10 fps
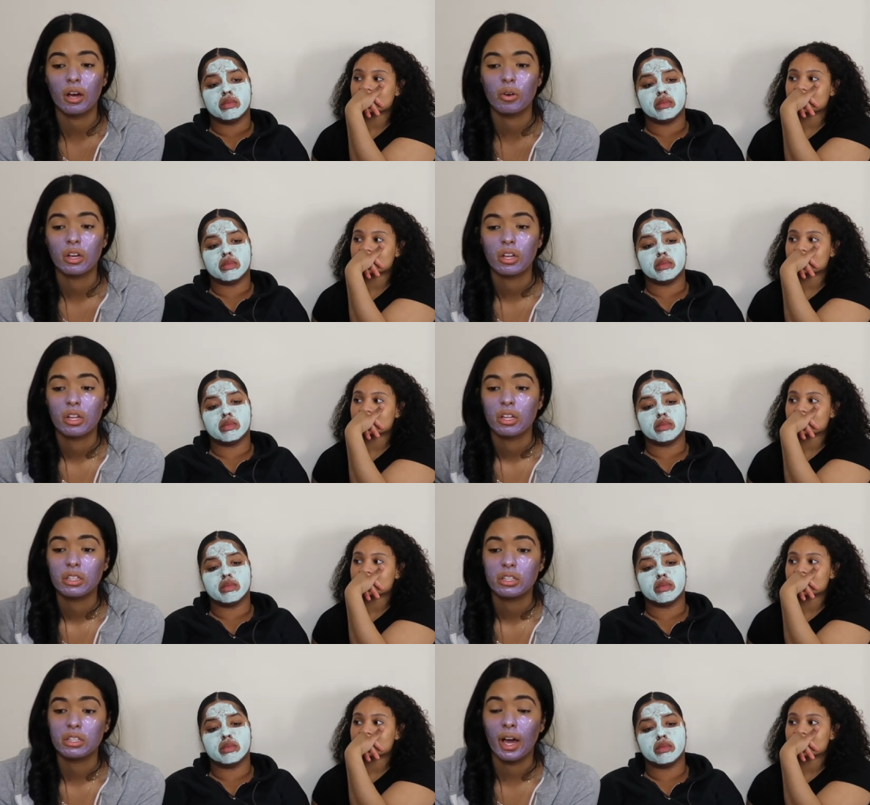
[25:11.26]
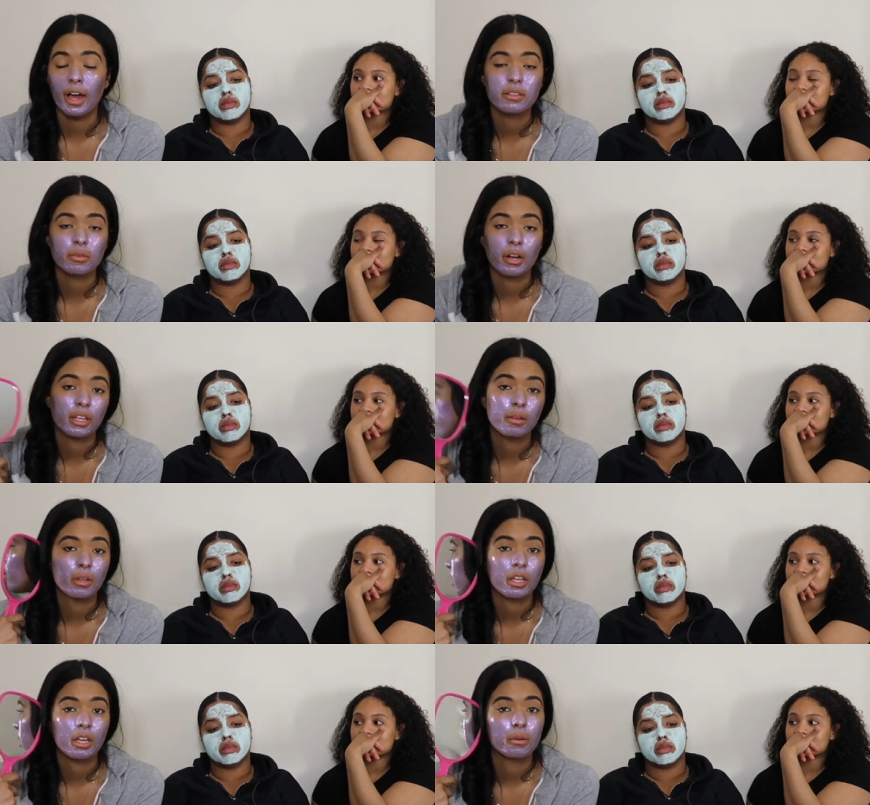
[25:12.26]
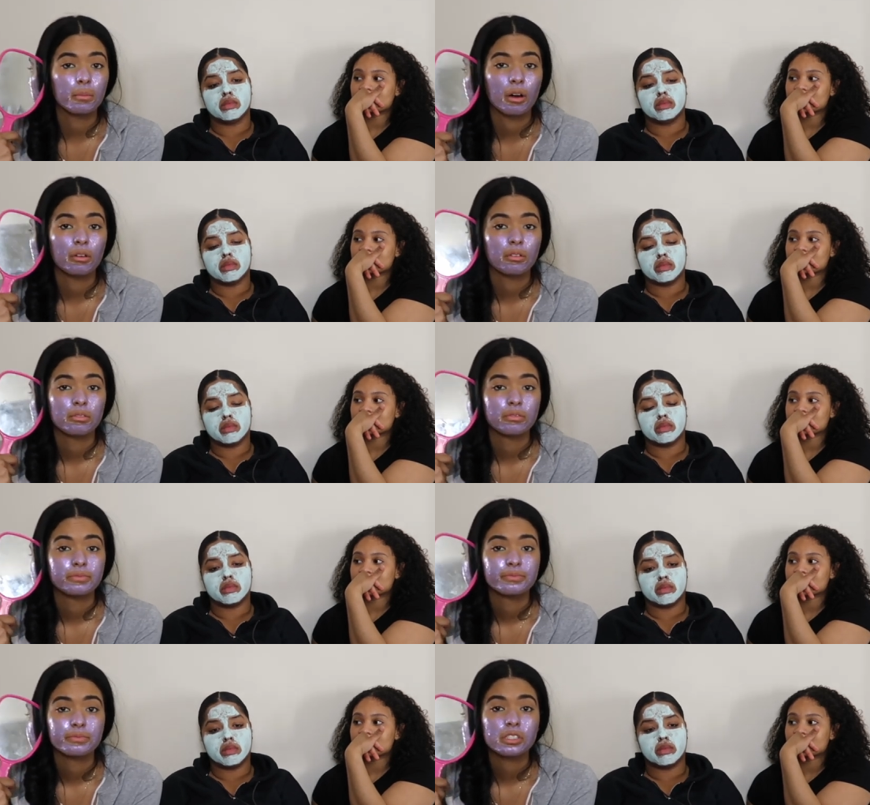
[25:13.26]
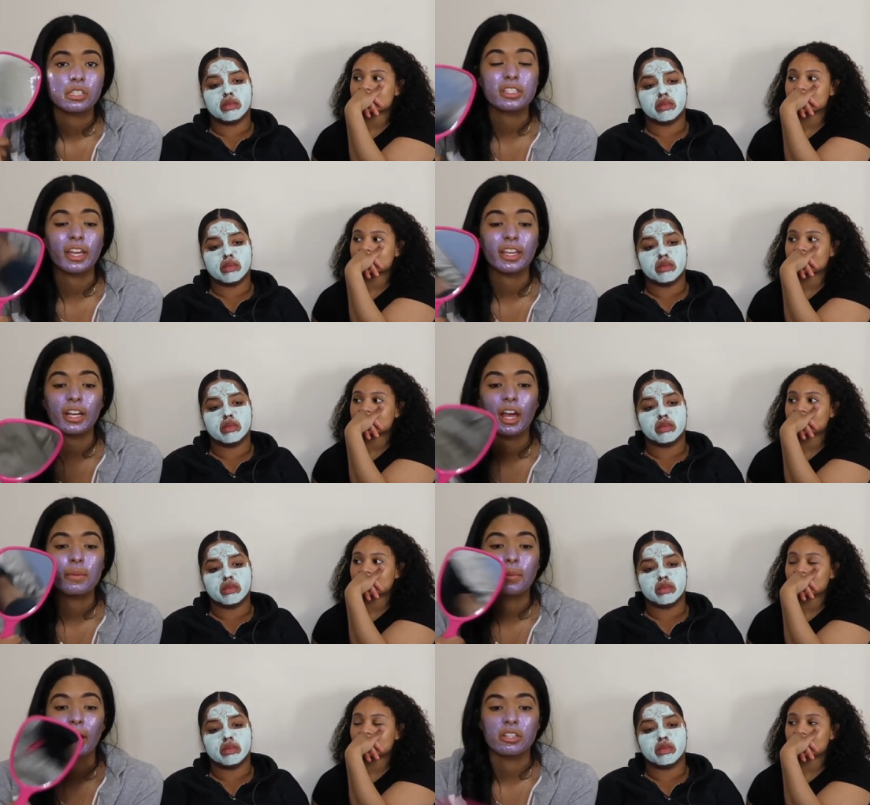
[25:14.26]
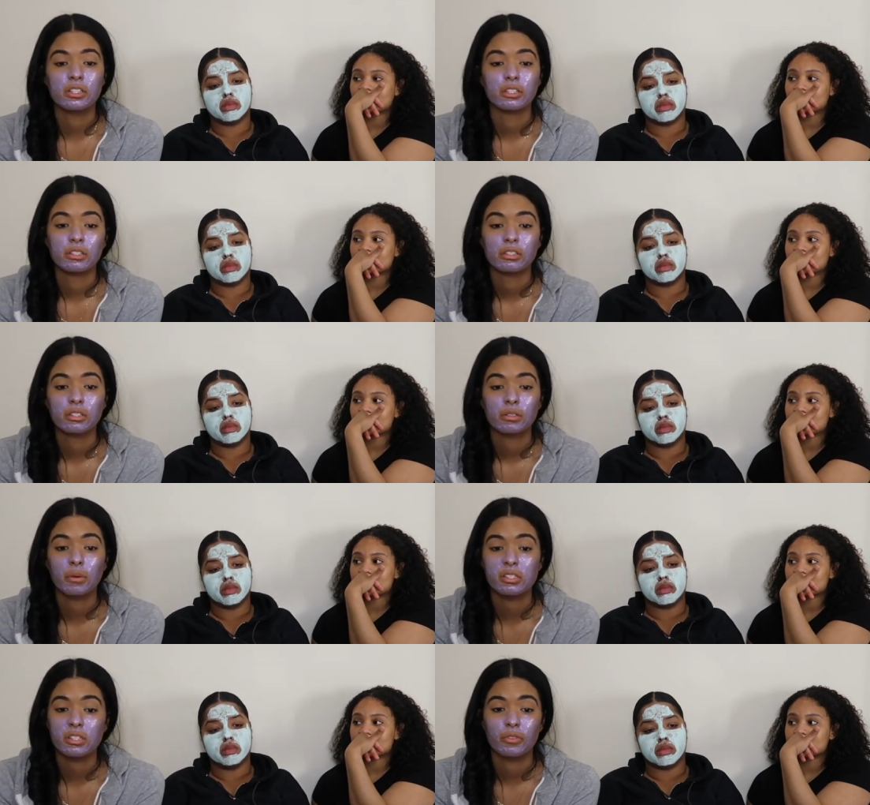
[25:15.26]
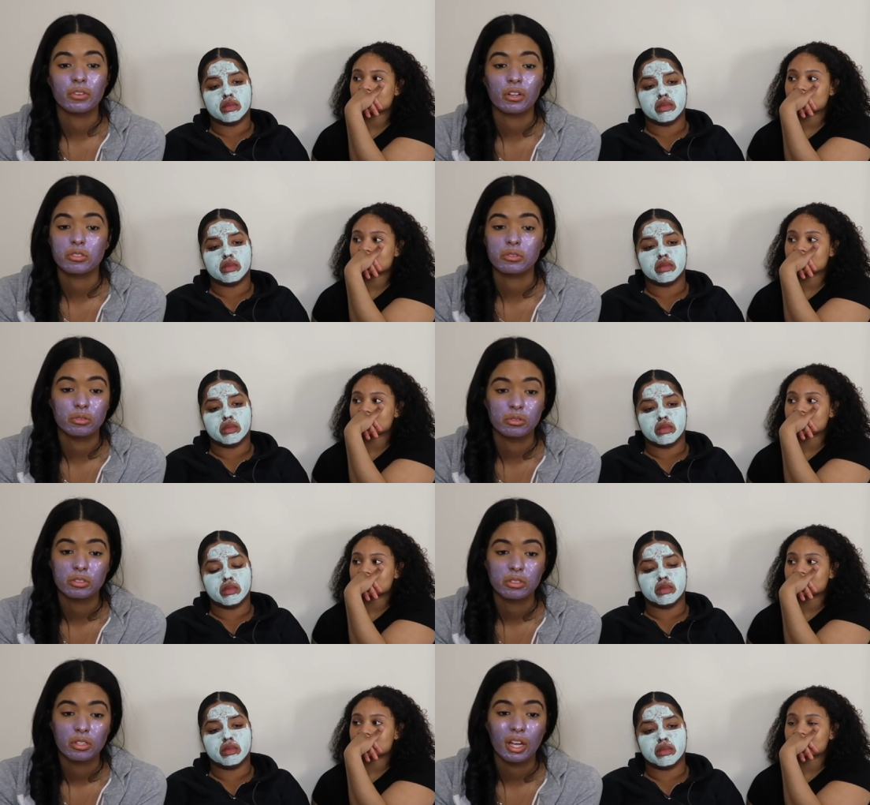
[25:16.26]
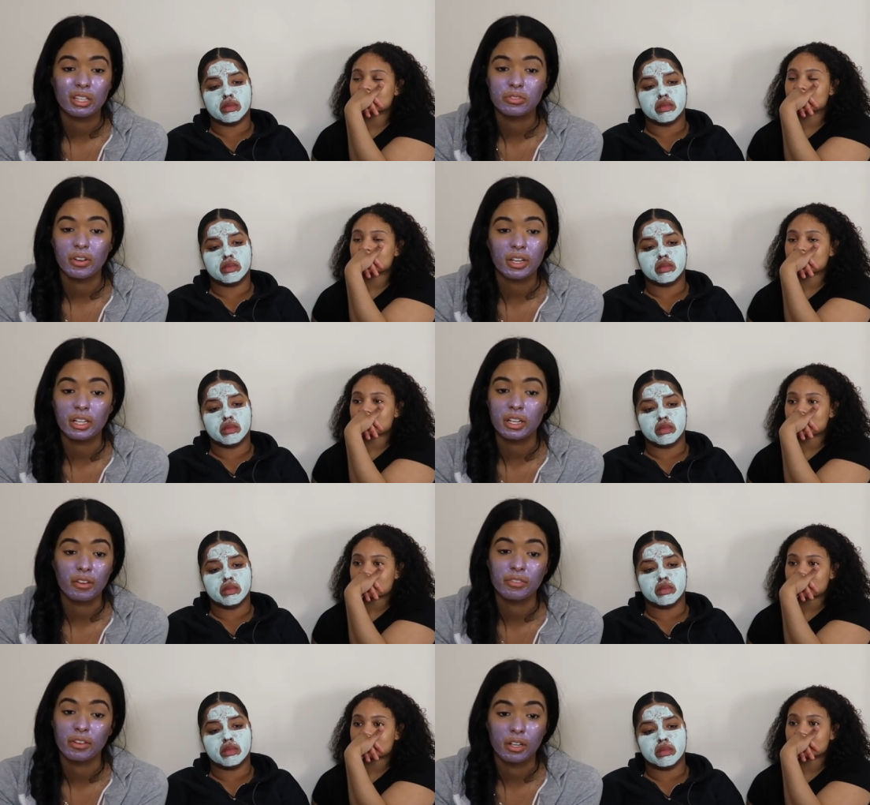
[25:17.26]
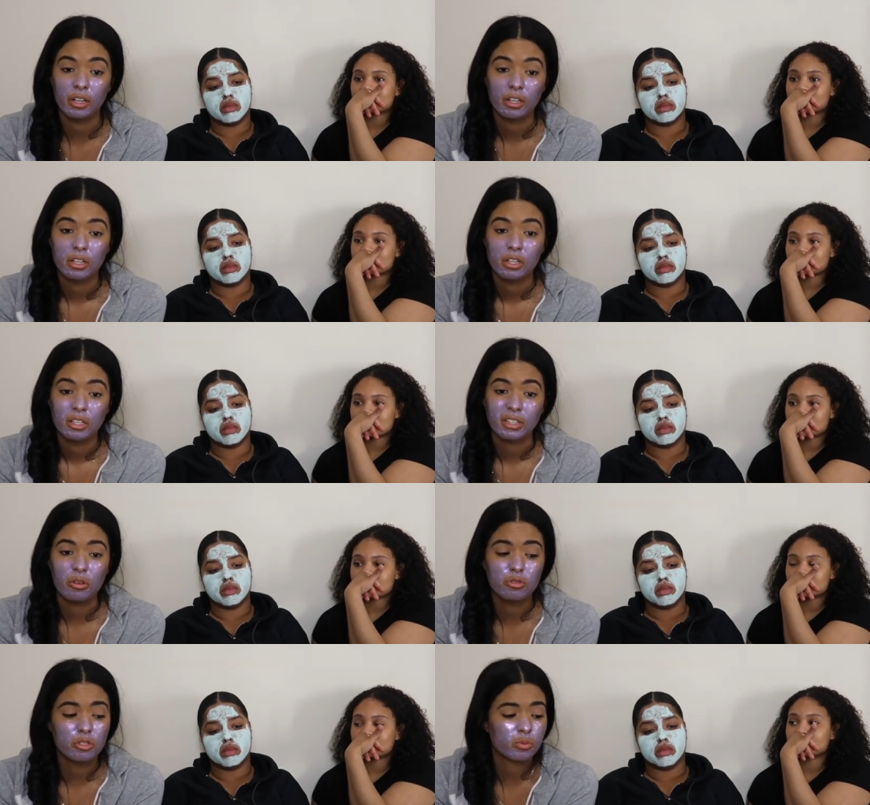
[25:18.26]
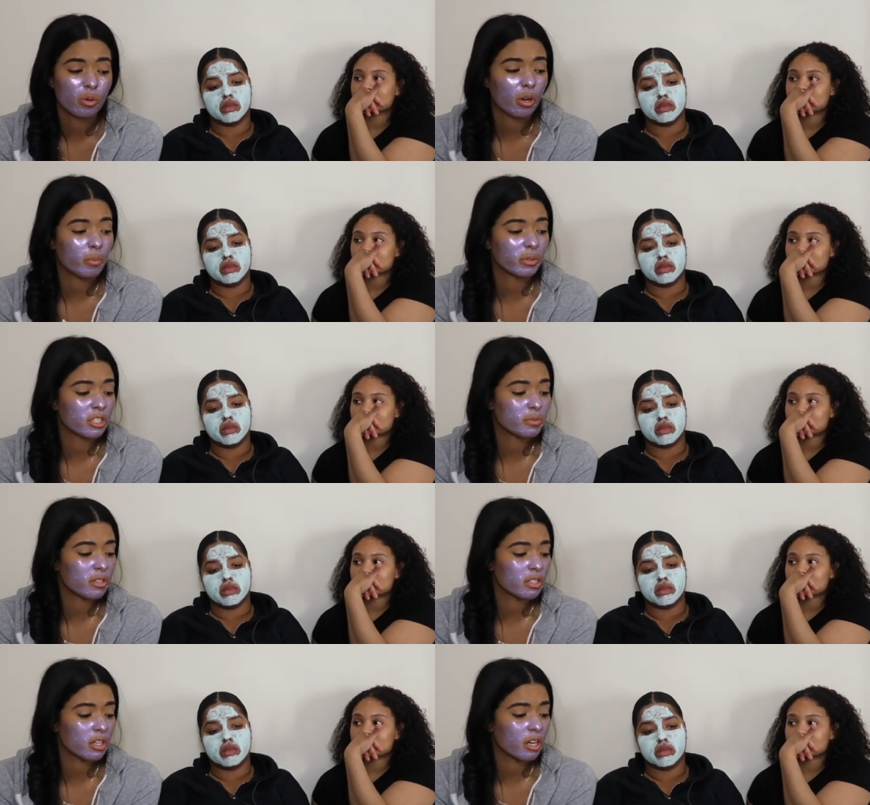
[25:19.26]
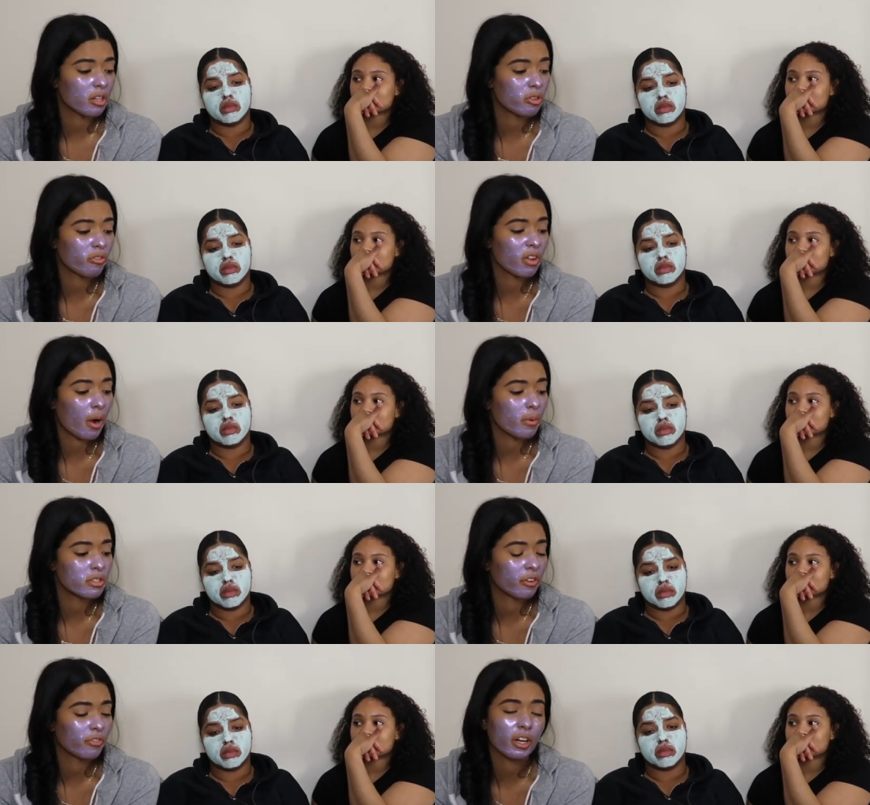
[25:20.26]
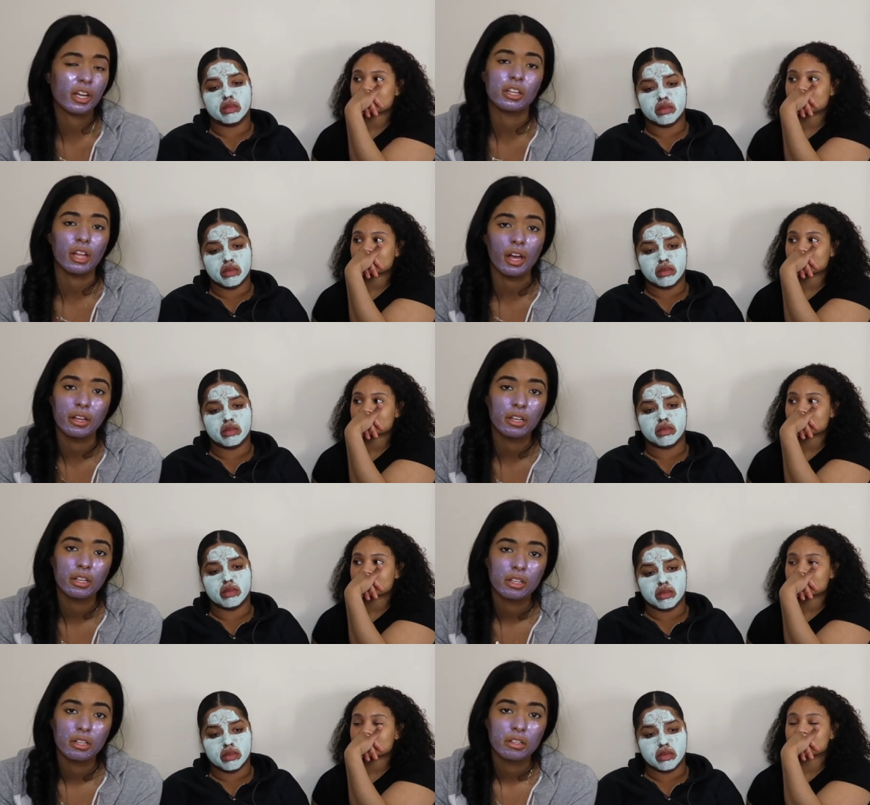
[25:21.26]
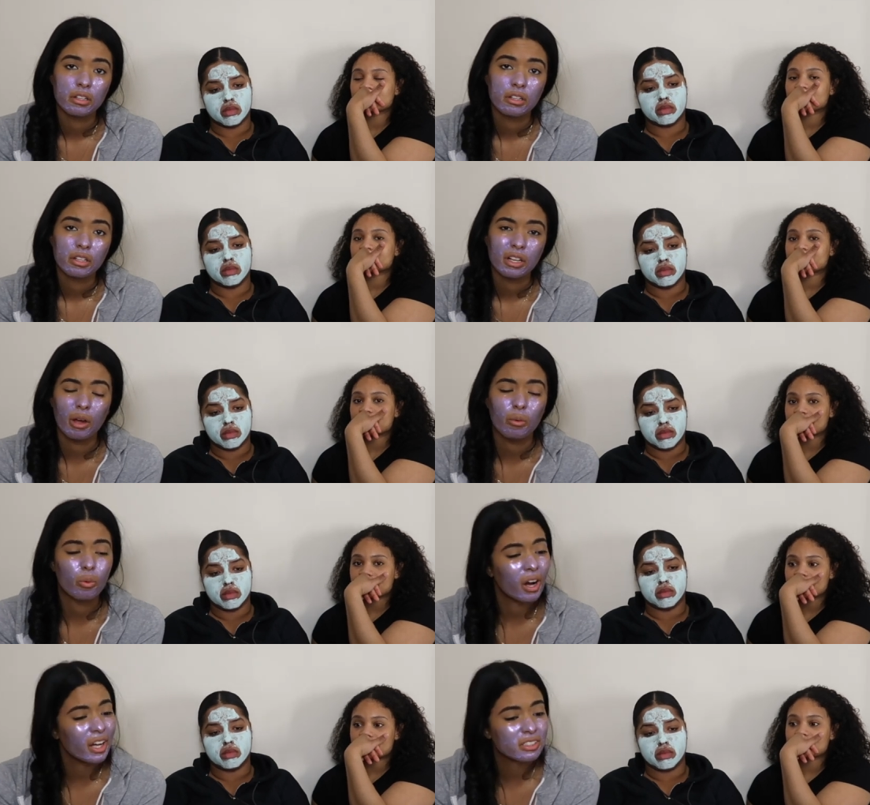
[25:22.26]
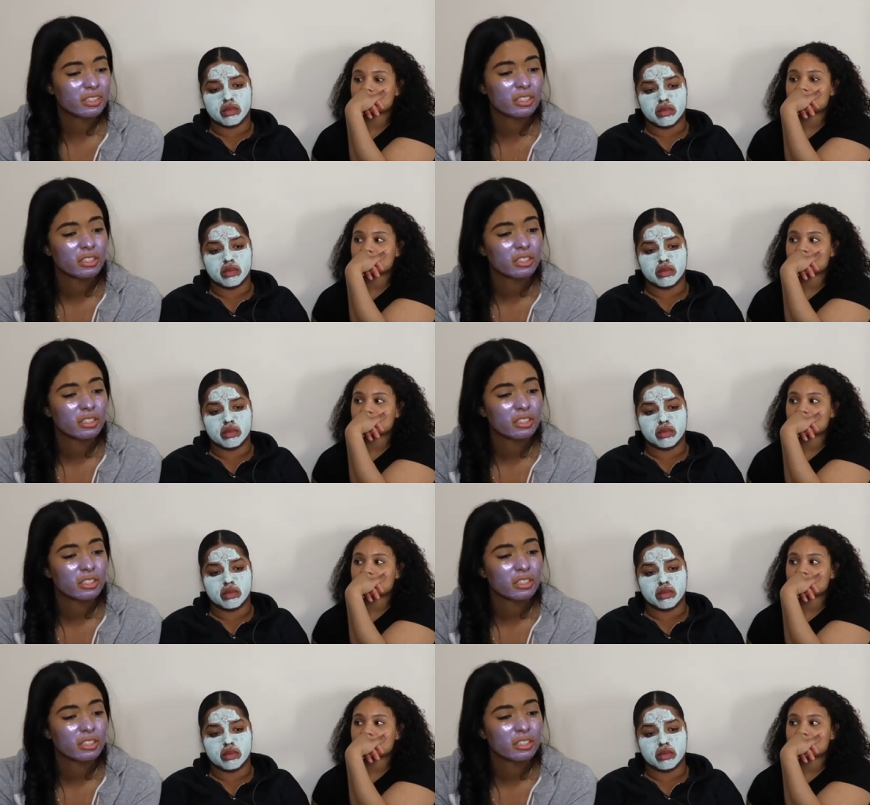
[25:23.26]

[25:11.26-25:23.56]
Speaker 1: out that is what I keep thinking about because I cannot imagine myself in her shoes mm -hmm. it's fucking not fair that you just woke up with this person and in three hours they're fucking dead like what